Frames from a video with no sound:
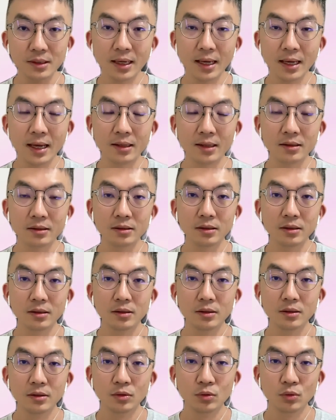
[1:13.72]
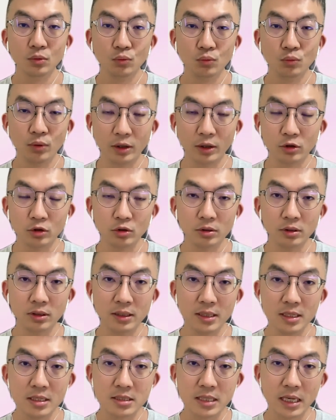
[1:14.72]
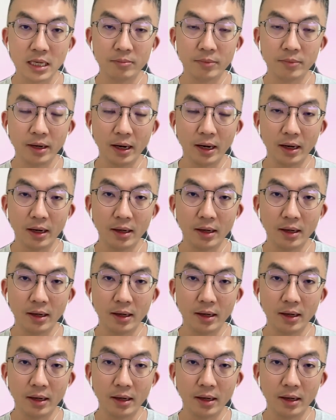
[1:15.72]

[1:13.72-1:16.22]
And we are going to list them